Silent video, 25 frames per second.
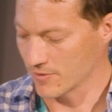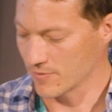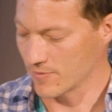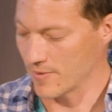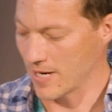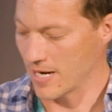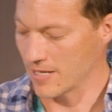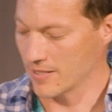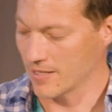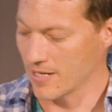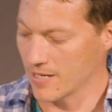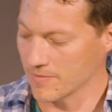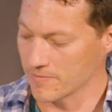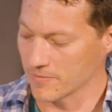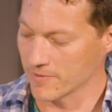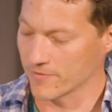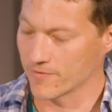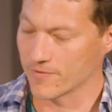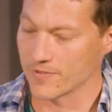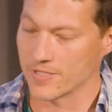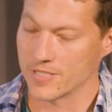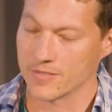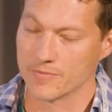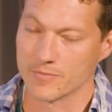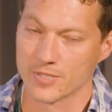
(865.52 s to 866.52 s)
to rug up a
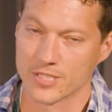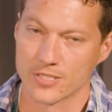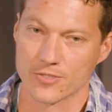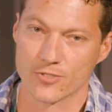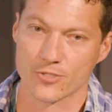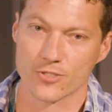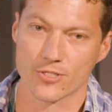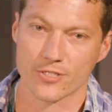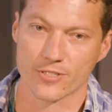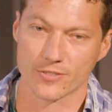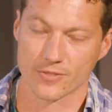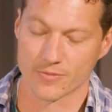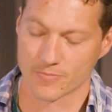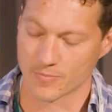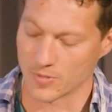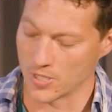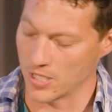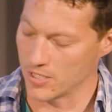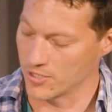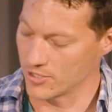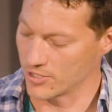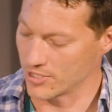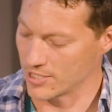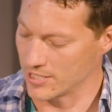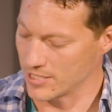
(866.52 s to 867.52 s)
fair bit during the
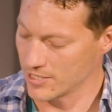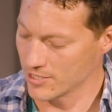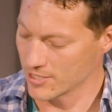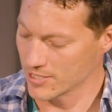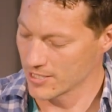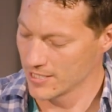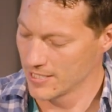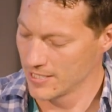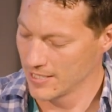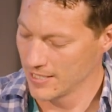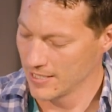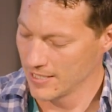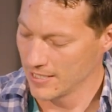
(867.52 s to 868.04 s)
process.